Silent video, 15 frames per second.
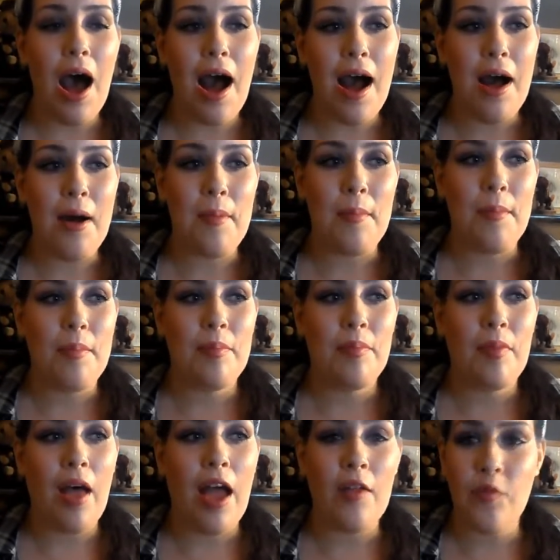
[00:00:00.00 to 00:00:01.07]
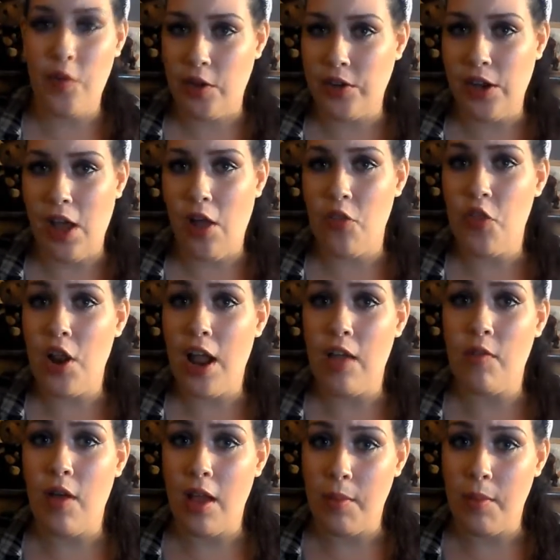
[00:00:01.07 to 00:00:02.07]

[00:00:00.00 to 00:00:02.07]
I found out that I have